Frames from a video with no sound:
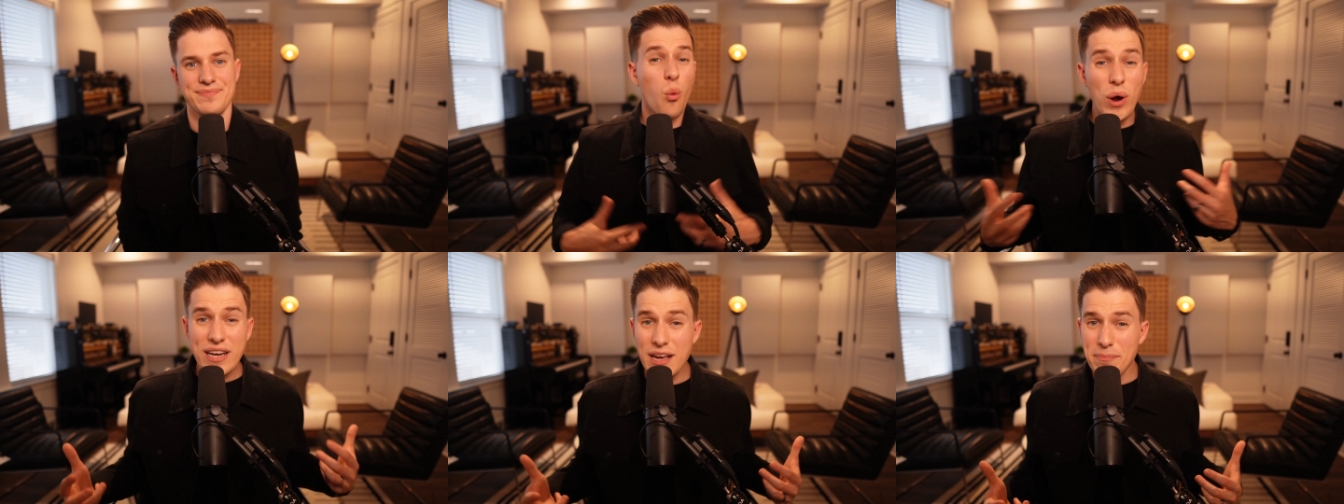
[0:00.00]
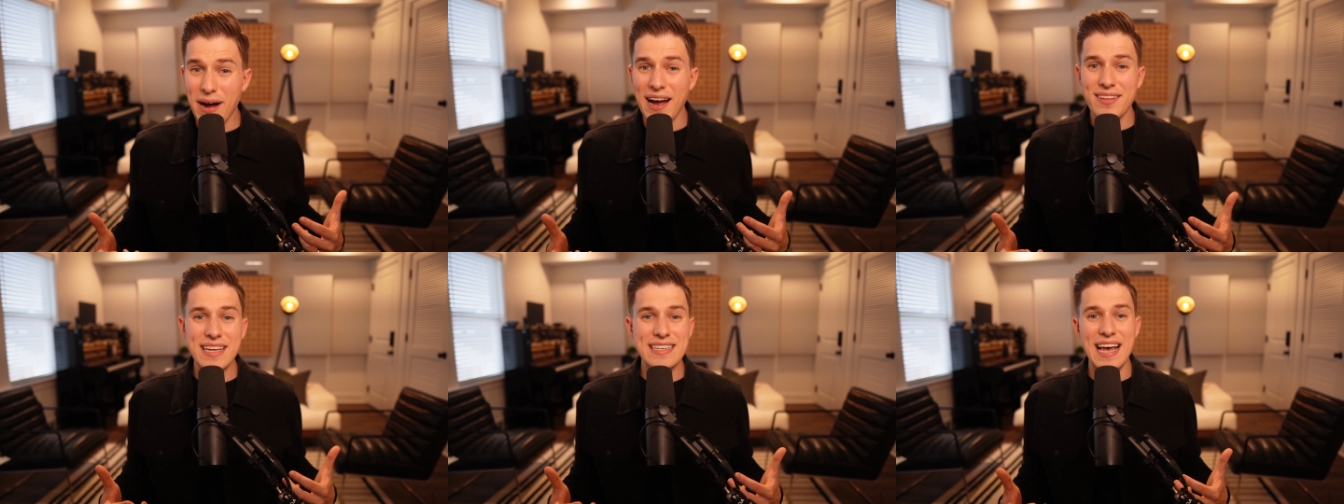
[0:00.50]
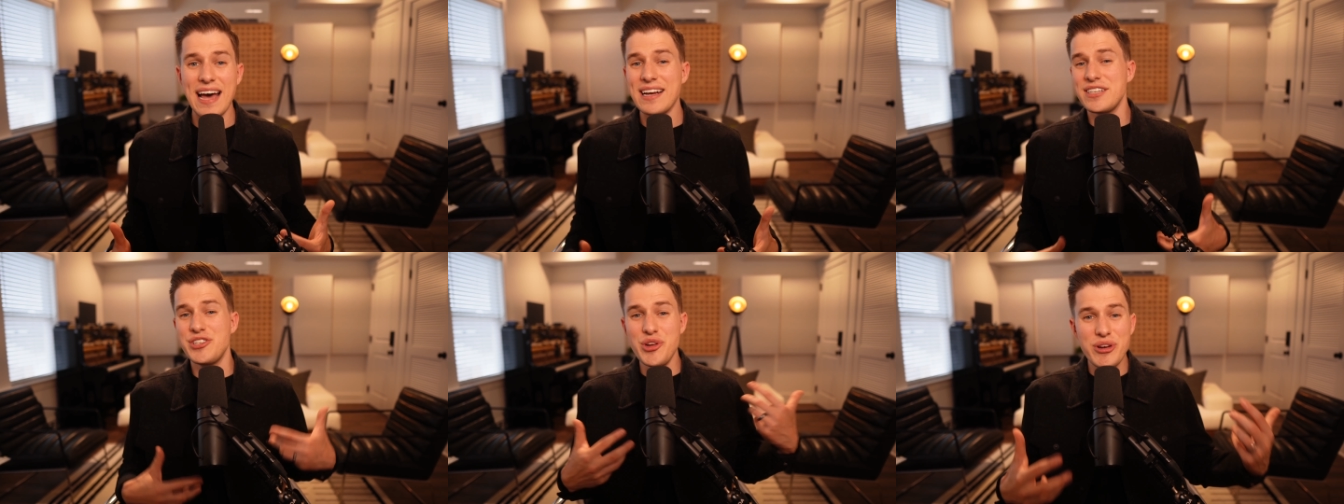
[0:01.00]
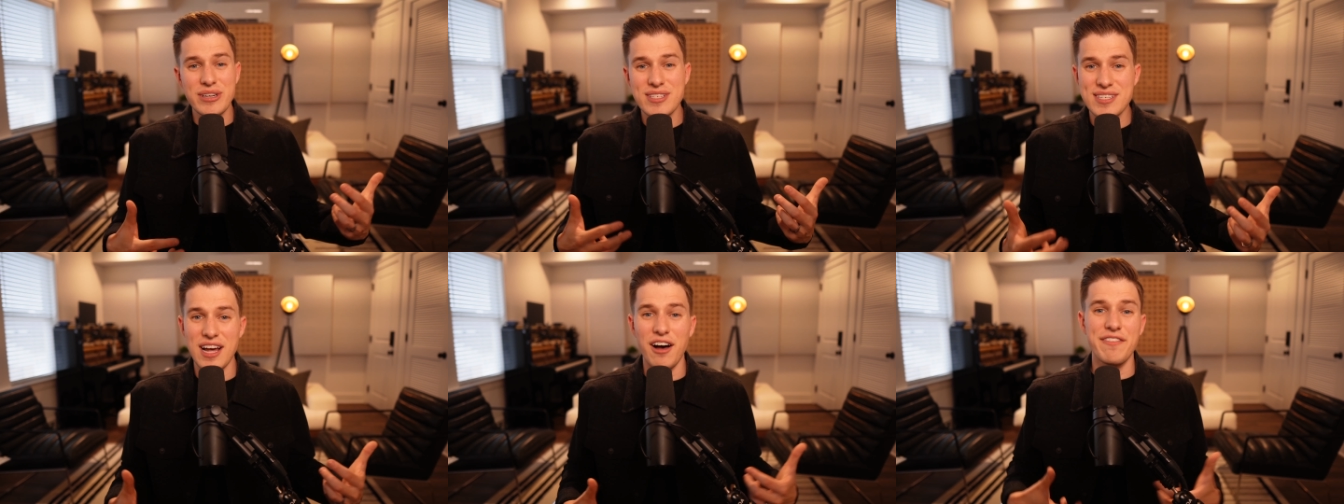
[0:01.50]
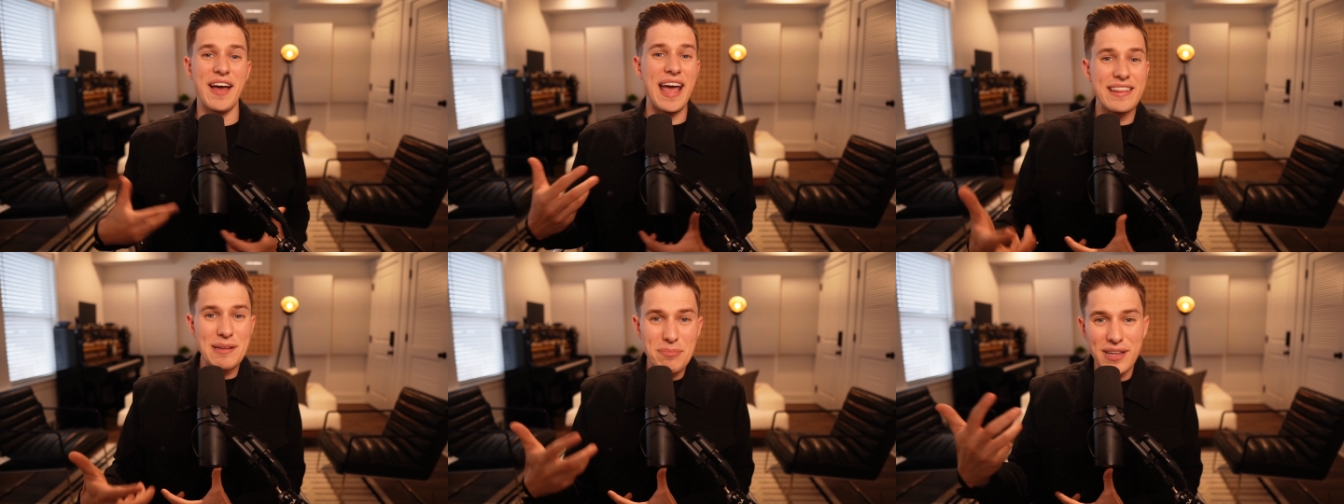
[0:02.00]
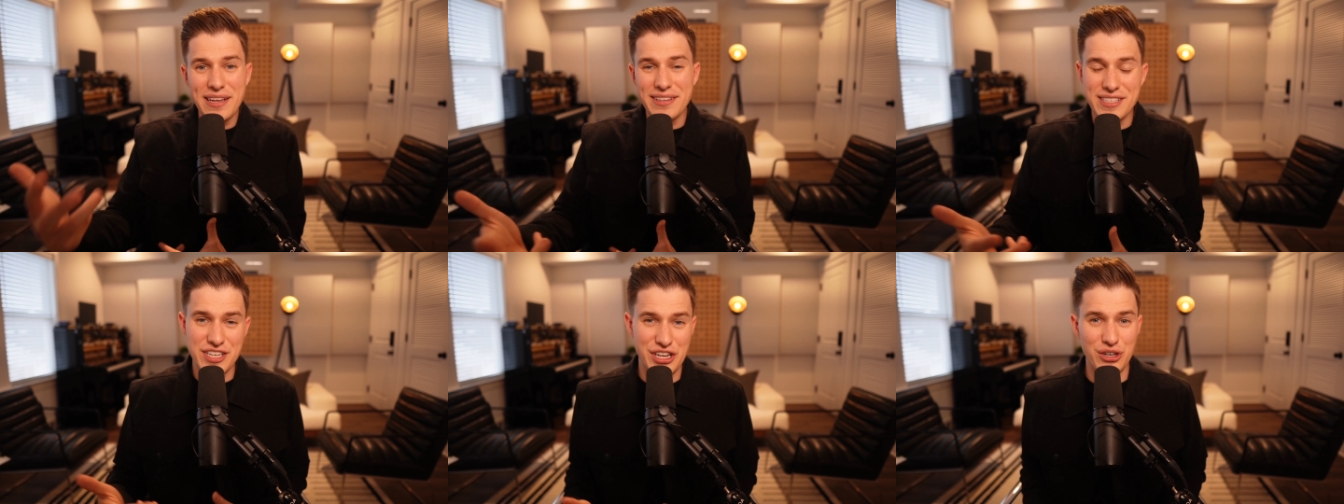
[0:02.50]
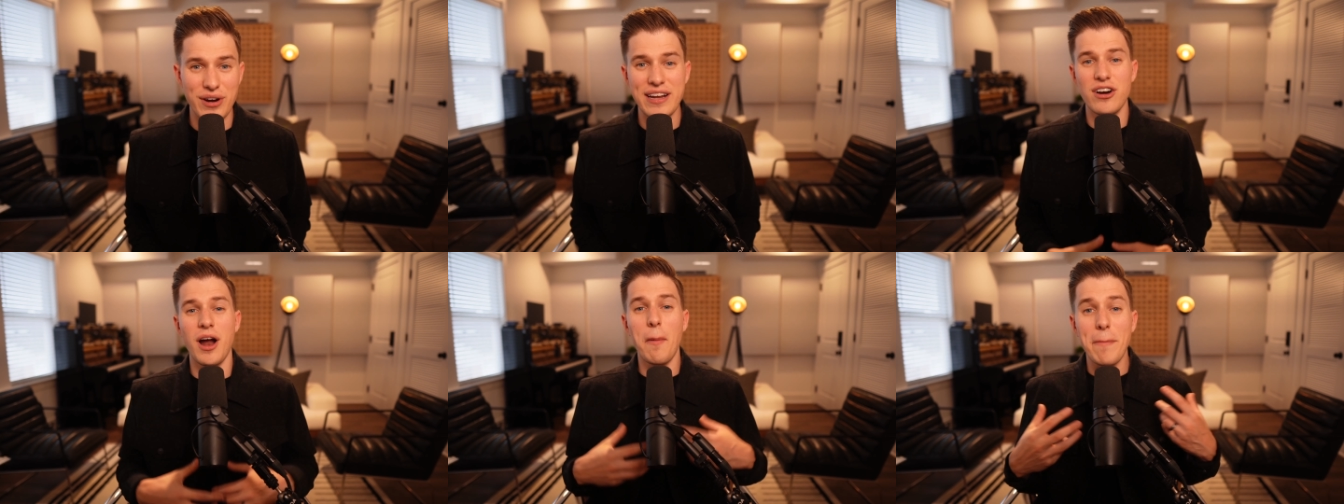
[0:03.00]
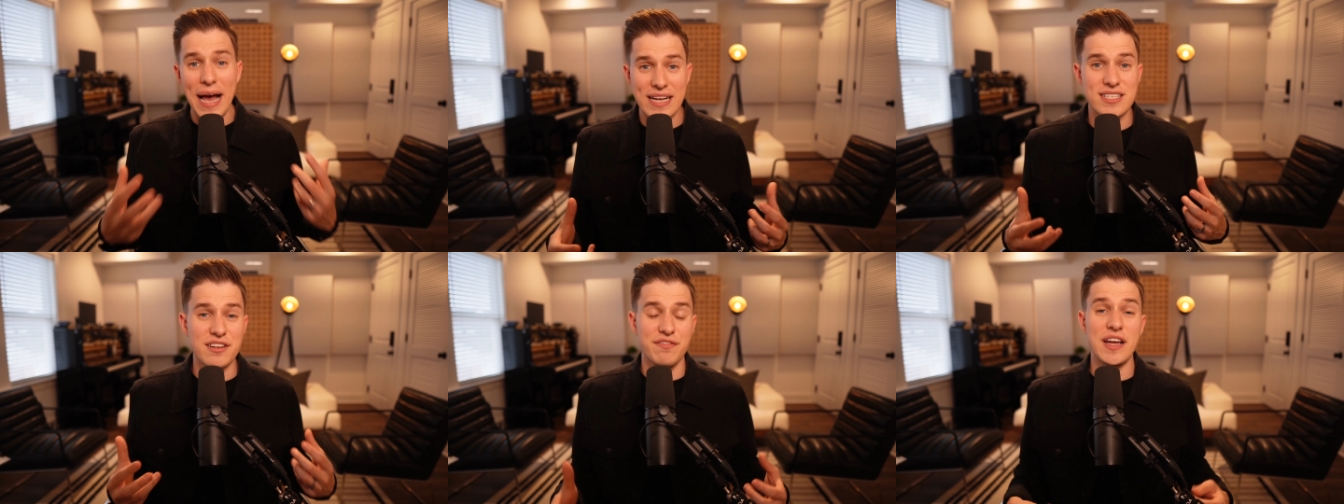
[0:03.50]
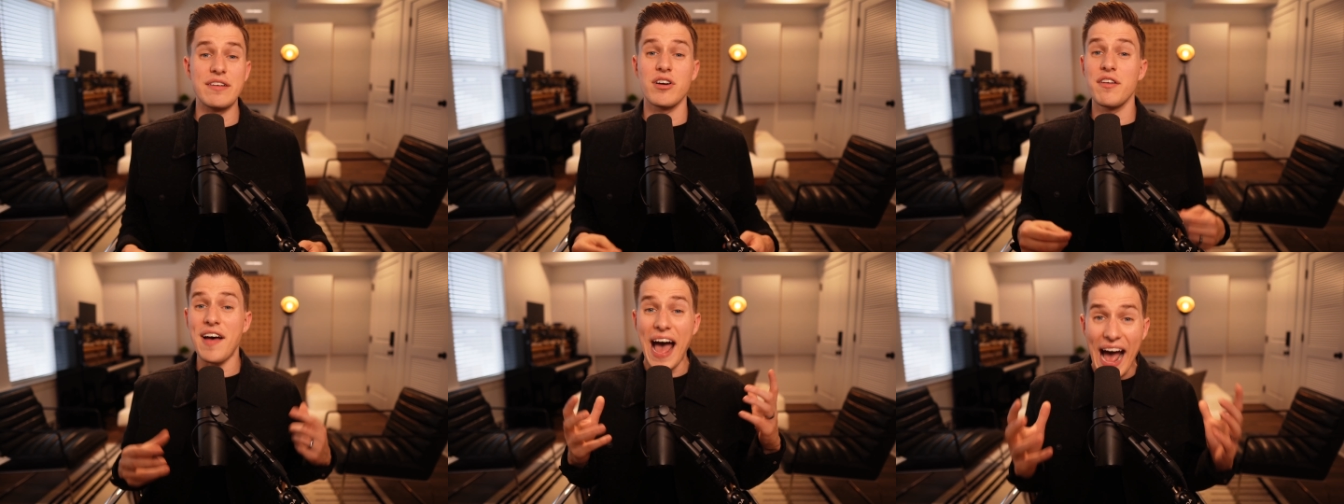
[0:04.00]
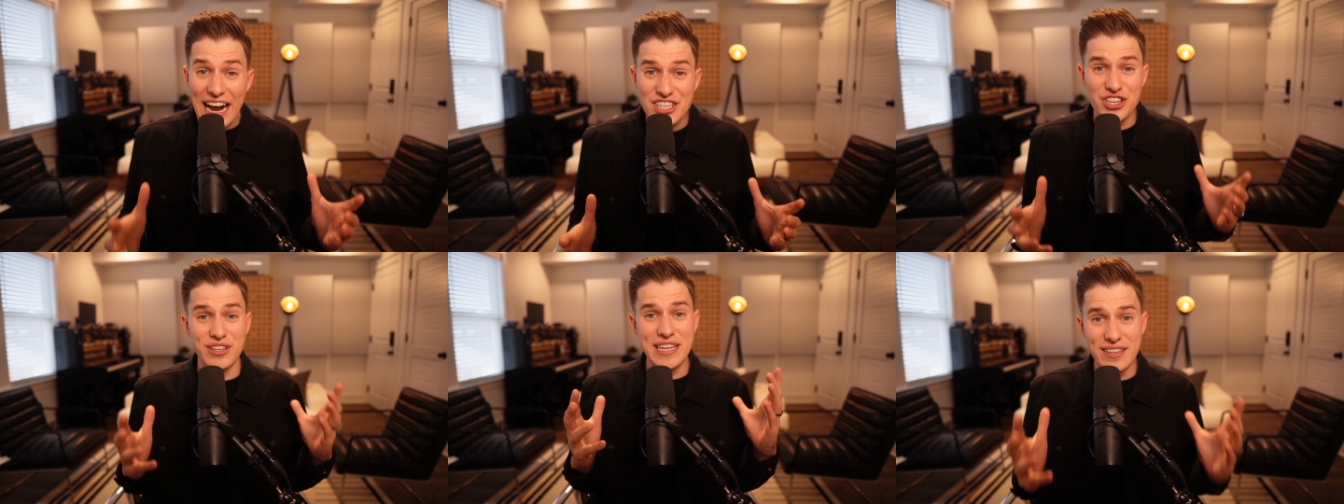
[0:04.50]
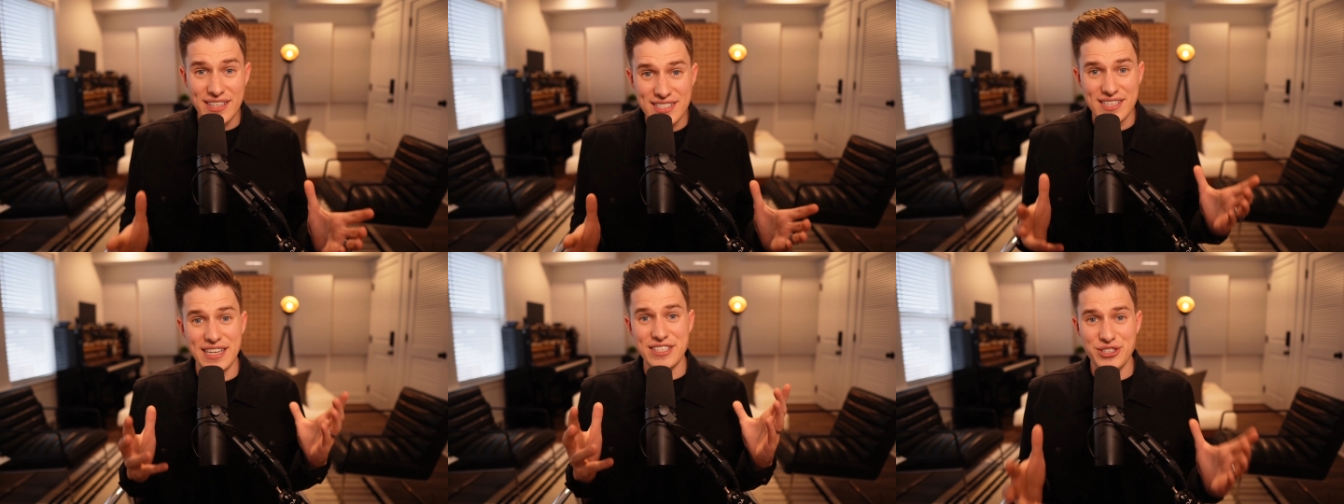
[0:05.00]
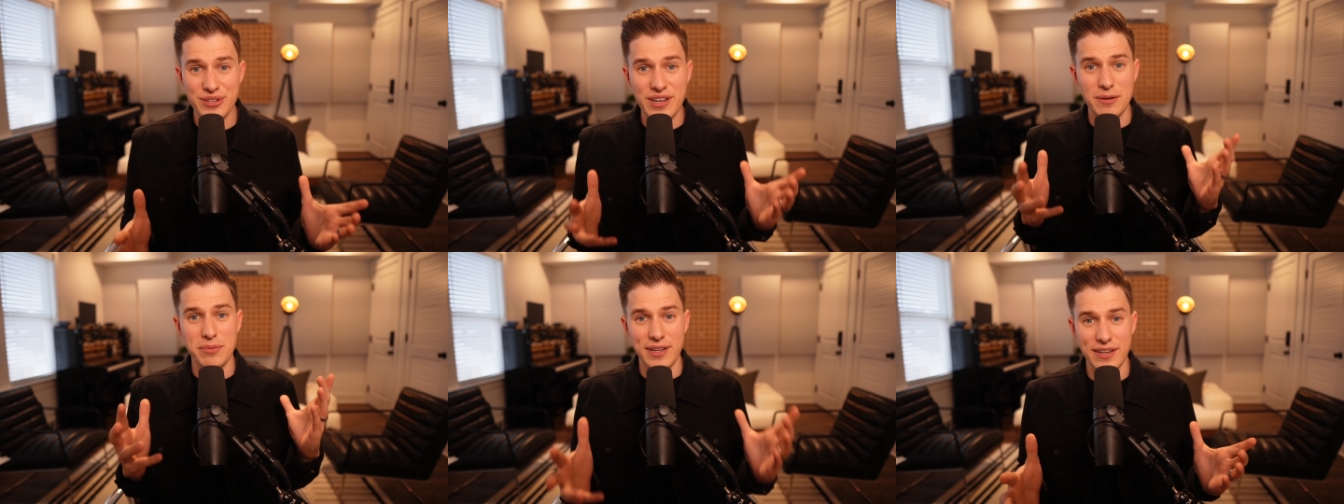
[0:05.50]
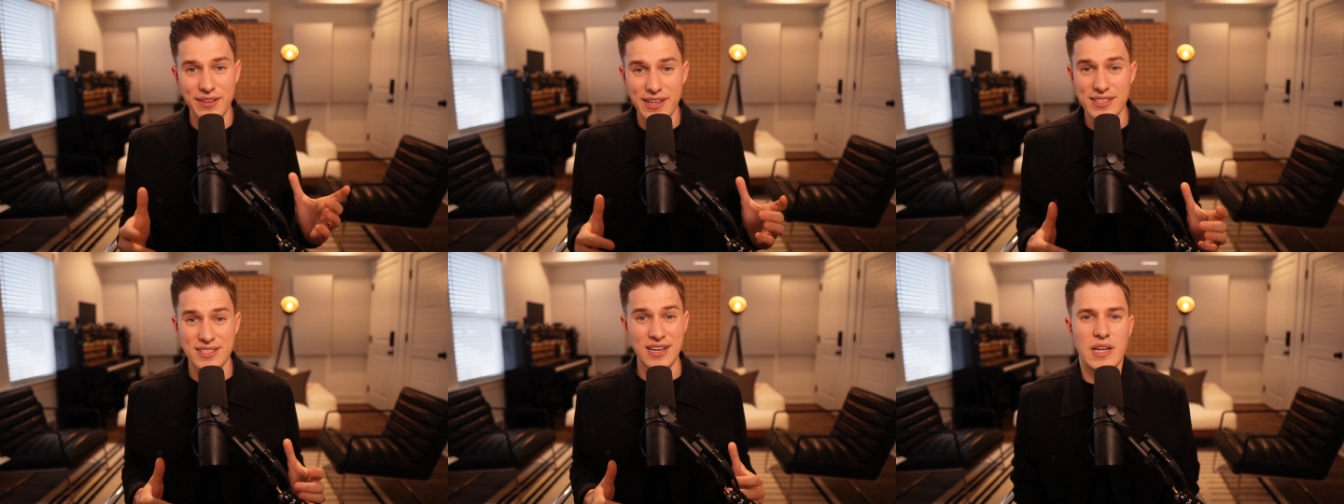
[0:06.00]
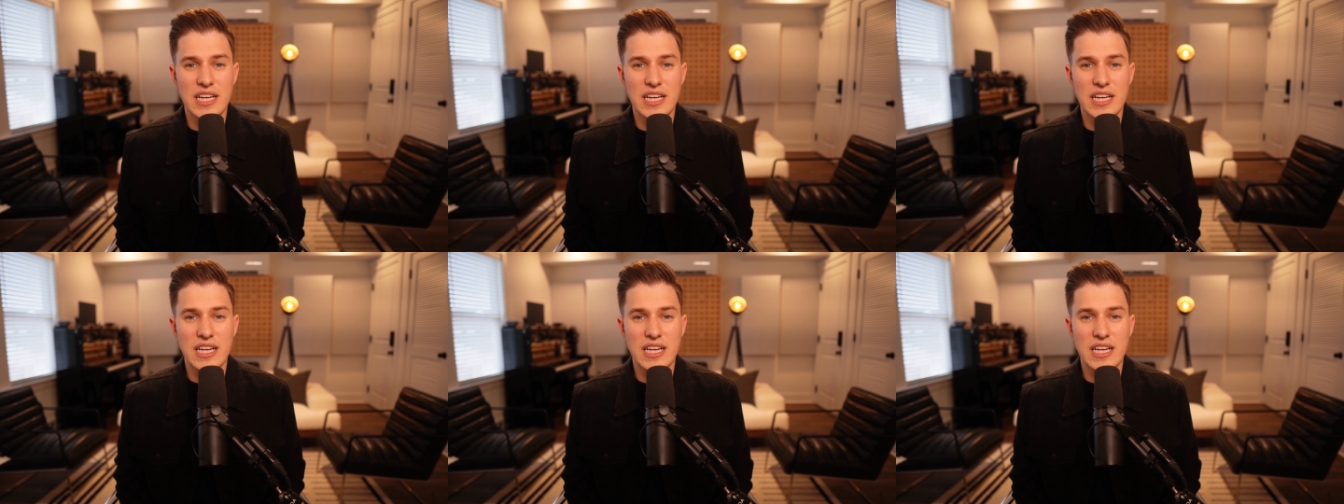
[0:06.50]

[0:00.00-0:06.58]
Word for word: When compiling data, do yourself and the playlist curator a massive favor of actually listening to their playlist.